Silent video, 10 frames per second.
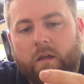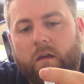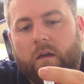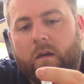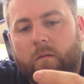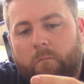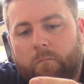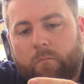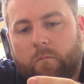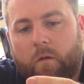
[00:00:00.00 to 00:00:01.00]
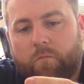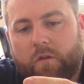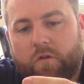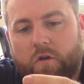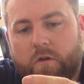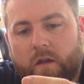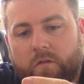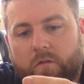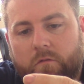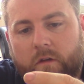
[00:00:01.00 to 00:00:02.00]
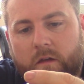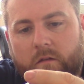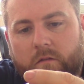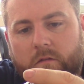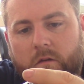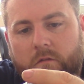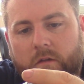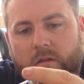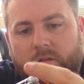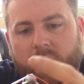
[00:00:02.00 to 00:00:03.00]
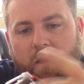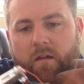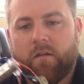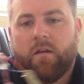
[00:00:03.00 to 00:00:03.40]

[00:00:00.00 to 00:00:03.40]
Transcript: I'm just going to show you how to do that. So that's that.